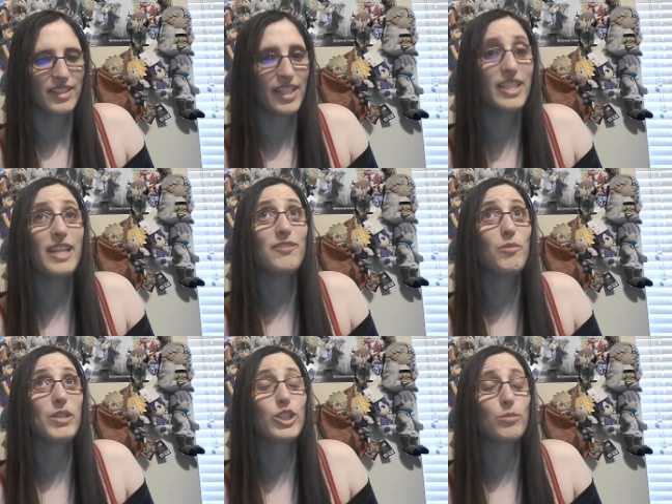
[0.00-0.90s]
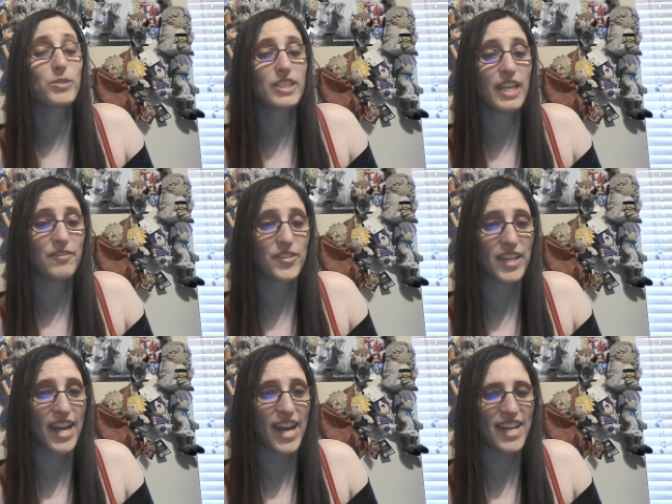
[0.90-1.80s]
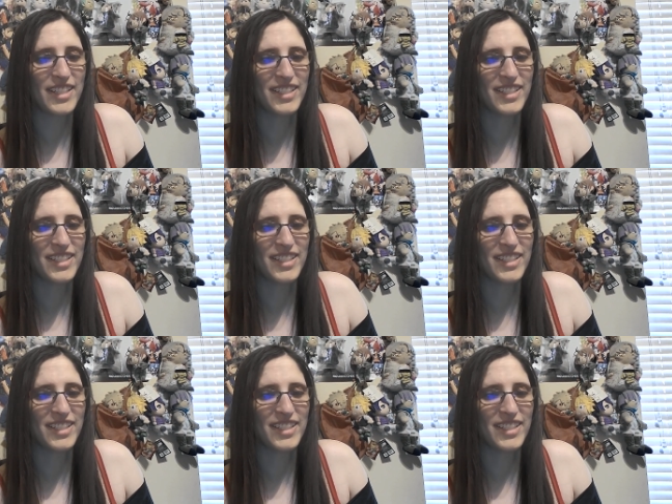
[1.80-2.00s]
And they even went Super Saiyan for that.